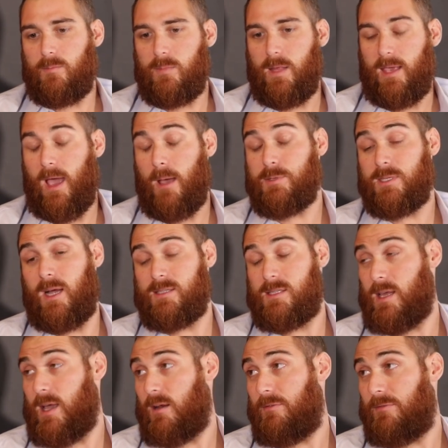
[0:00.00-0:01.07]
they capsized
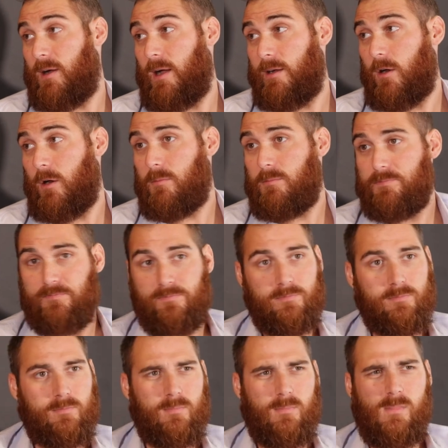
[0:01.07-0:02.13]
and they had a fire
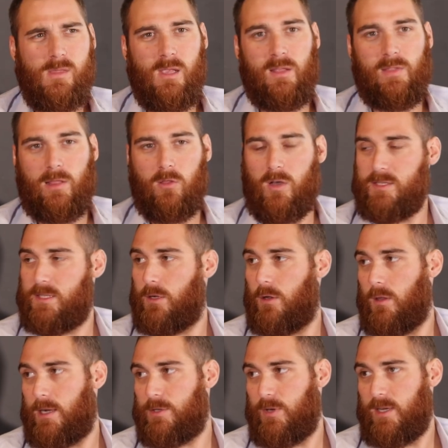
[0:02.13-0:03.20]
and they lost their
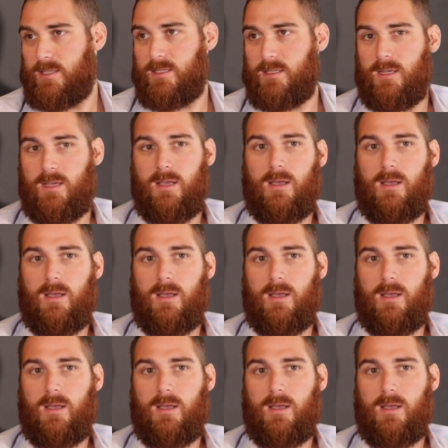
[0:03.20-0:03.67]
electrics,